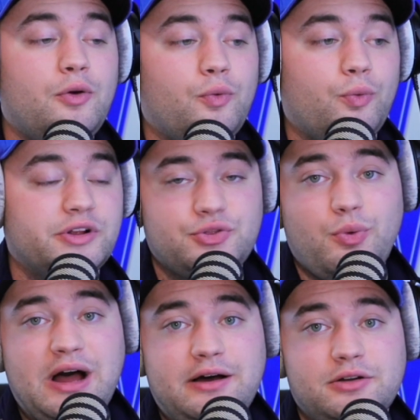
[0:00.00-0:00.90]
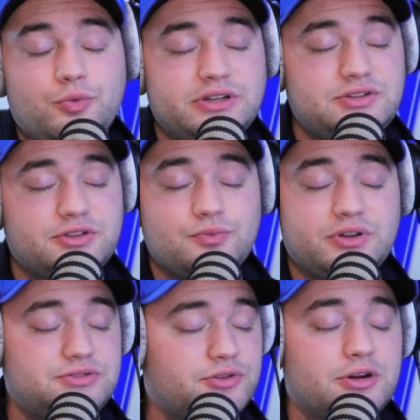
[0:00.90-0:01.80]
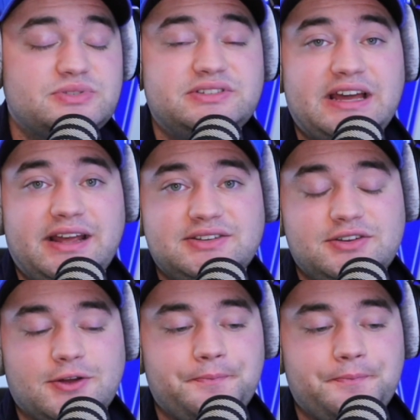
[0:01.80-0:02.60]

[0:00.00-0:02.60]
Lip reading: what do the Crimson Tide like to do.